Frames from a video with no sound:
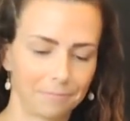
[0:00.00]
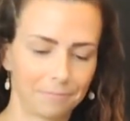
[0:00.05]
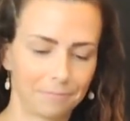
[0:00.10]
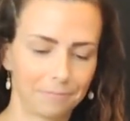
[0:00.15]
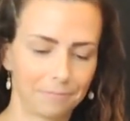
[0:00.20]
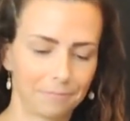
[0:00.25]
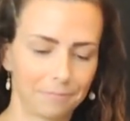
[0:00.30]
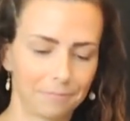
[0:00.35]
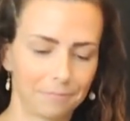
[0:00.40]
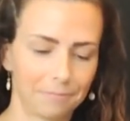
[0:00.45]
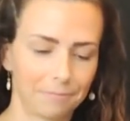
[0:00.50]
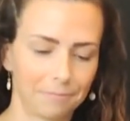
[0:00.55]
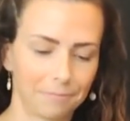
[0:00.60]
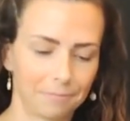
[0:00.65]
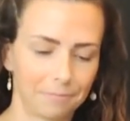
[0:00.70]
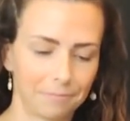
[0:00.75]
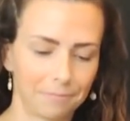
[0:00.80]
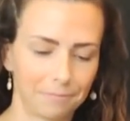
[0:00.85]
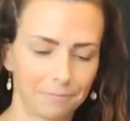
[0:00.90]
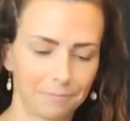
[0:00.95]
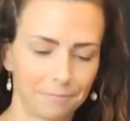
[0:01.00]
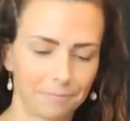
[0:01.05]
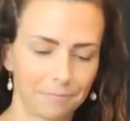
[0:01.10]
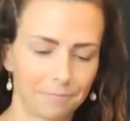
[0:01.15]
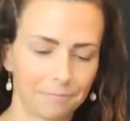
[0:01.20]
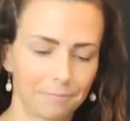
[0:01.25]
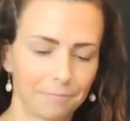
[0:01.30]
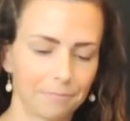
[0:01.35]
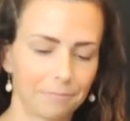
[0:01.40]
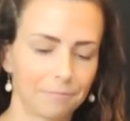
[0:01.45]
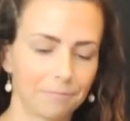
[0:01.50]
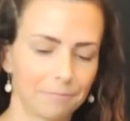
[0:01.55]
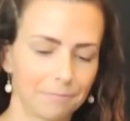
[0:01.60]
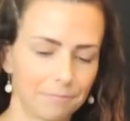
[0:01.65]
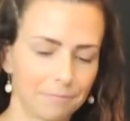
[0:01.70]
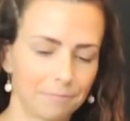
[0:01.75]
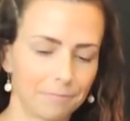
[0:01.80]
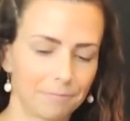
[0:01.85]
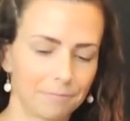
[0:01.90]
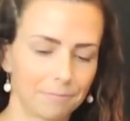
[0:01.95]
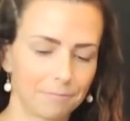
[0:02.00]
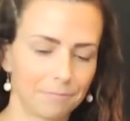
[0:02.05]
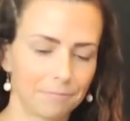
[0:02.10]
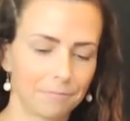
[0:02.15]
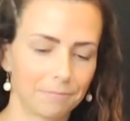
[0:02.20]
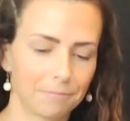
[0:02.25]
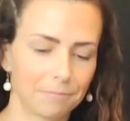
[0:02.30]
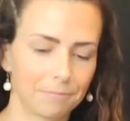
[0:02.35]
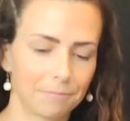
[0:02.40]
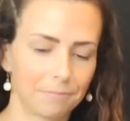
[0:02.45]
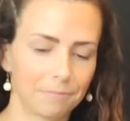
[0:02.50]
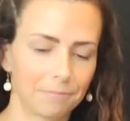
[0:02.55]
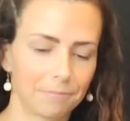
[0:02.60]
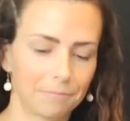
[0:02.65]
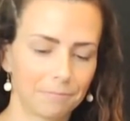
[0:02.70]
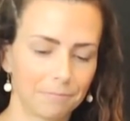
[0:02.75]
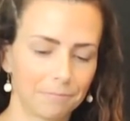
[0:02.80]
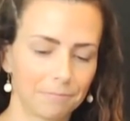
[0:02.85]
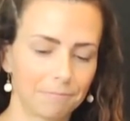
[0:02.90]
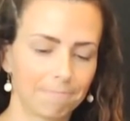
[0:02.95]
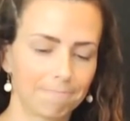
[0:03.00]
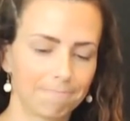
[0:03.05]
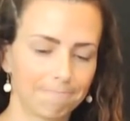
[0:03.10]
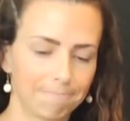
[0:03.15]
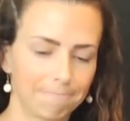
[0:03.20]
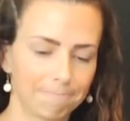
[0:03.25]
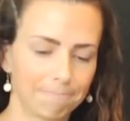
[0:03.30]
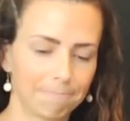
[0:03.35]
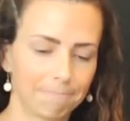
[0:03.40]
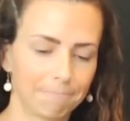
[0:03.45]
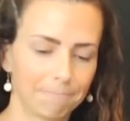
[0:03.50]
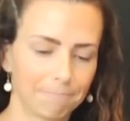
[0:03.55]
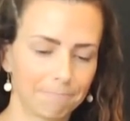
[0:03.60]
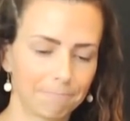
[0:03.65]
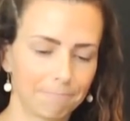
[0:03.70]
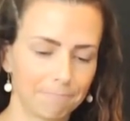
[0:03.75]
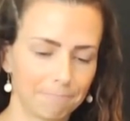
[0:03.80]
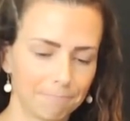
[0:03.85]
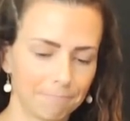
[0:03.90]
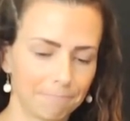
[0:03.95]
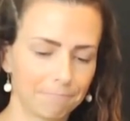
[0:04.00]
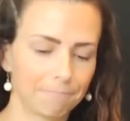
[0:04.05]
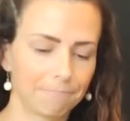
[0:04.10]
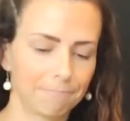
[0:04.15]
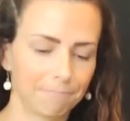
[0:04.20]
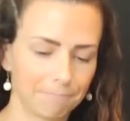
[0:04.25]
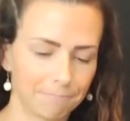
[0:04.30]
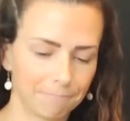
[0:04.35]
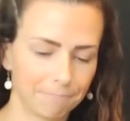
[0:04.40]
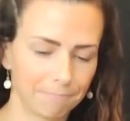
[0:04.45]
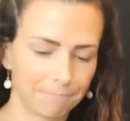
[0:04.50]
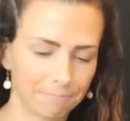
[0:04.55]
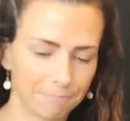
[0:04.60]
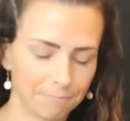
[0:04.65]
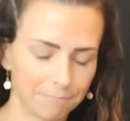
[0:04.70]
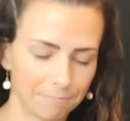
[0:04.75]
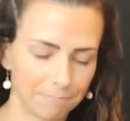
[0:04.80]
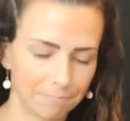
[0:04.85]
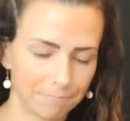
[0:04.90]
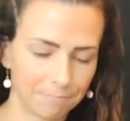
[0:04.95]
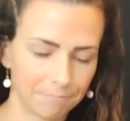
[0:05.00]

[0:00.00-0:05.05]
(silent)